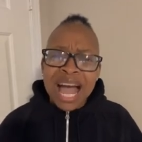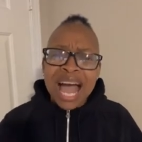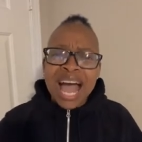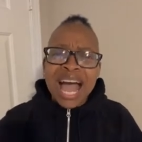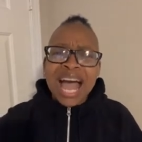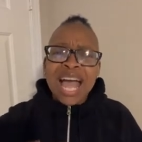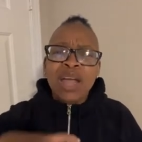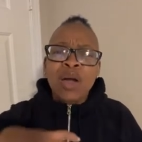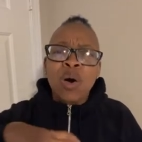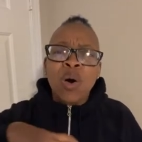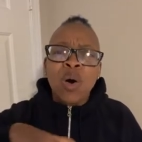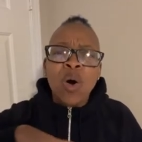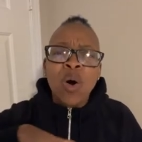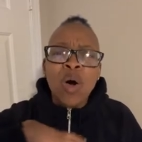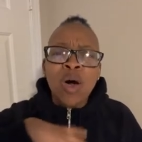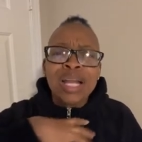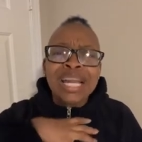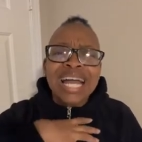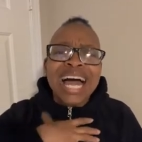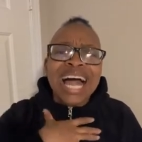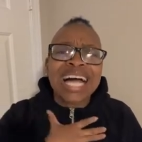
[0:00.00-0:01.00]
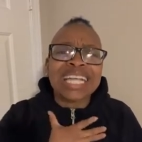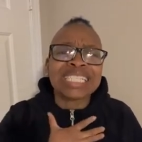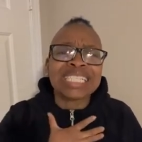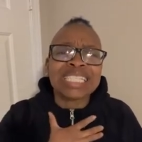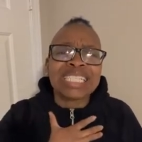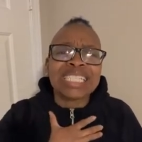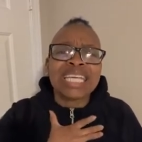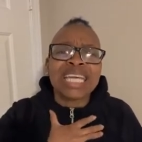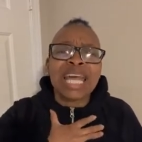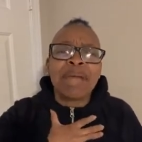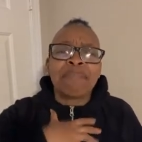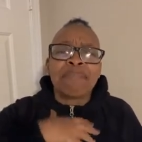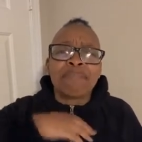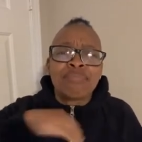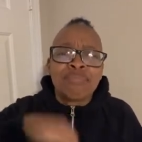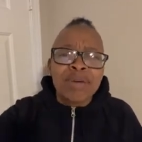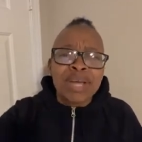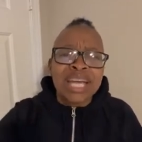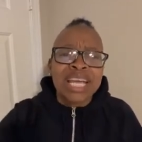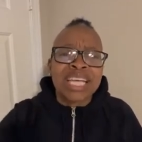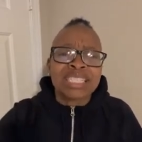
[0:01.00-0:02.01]
I wholeheartedly
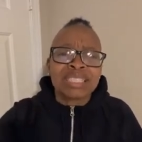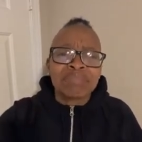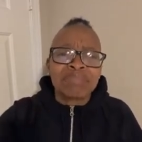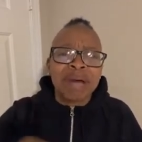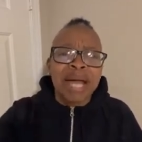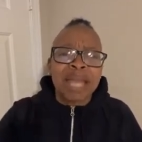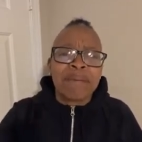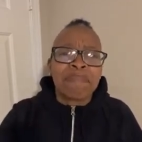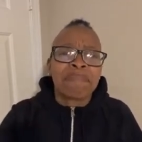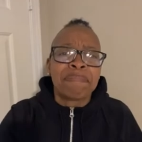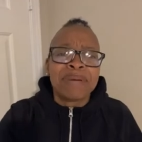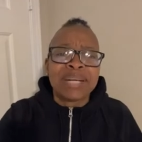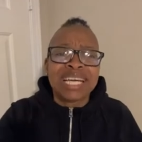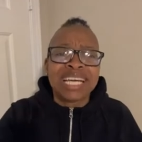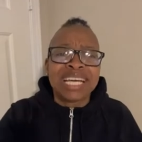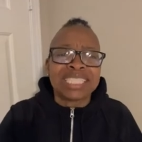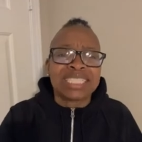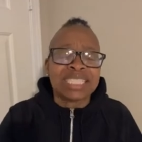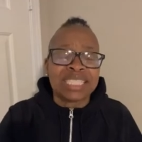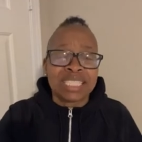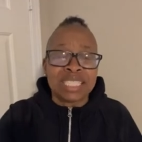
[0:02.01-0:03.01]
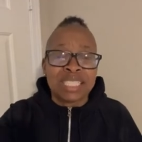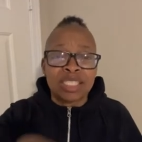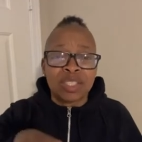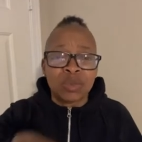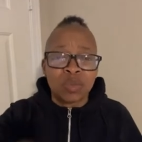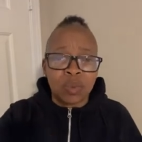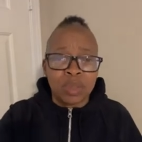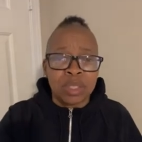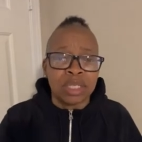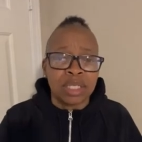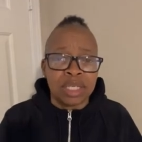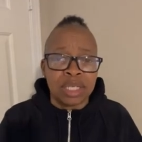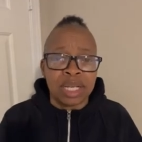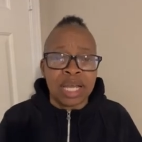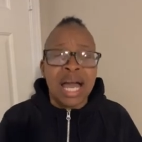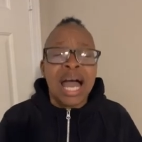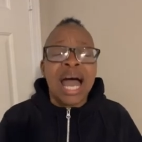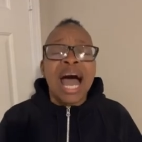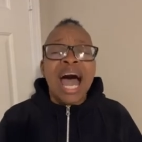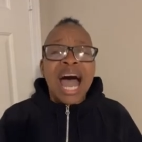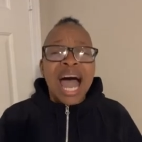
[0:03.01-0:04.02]
embrace my place in this world.
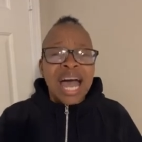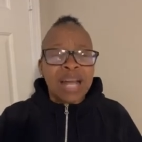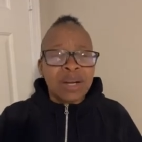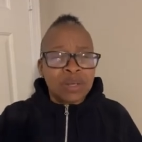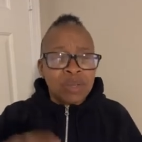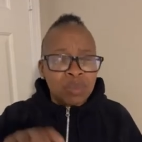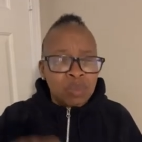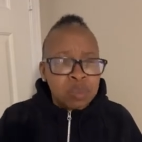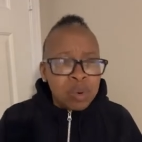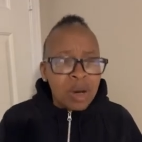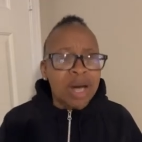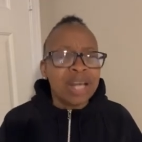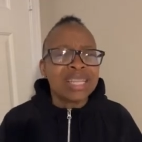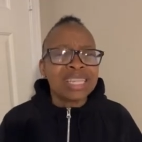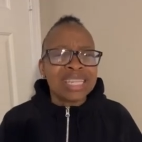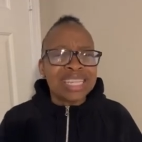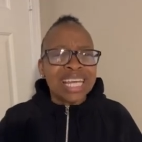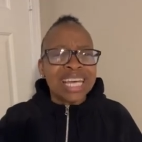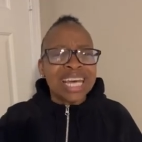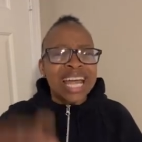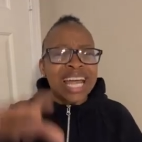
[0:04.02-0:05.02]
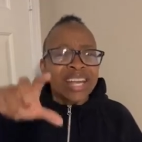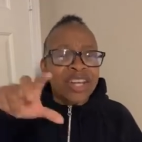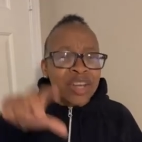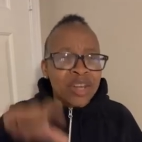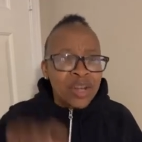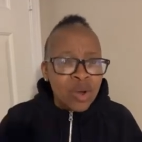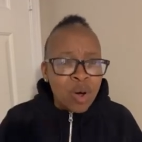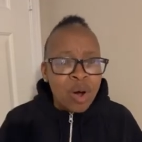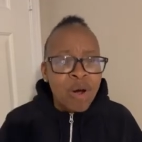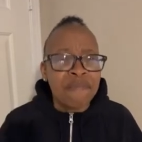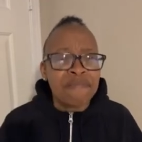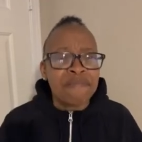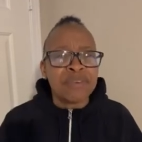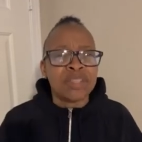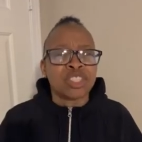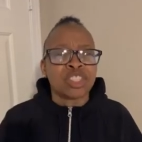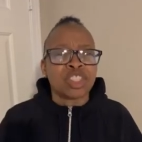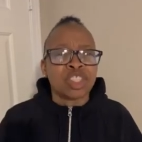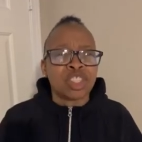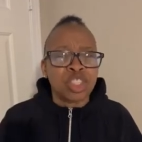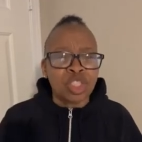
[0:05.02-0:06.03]
And one thing I know
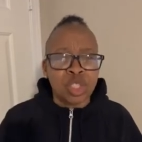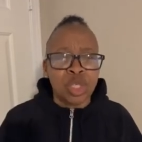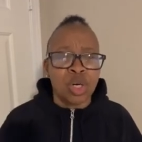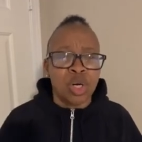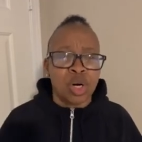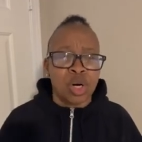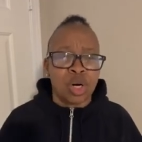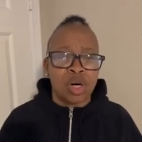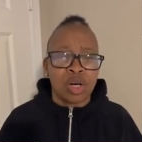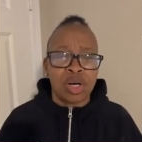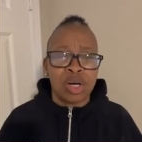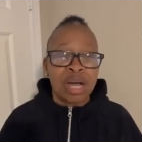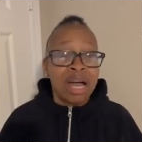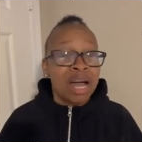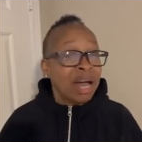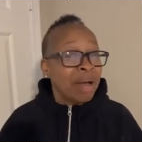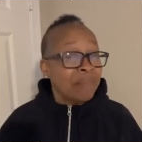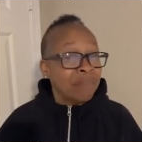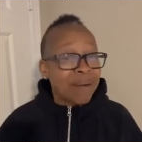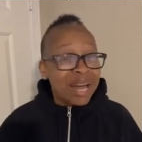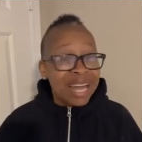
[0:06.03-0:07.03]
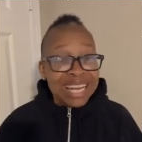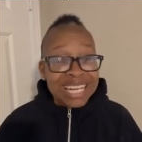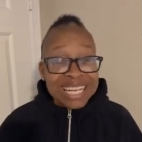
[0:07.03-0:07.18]
for sure, my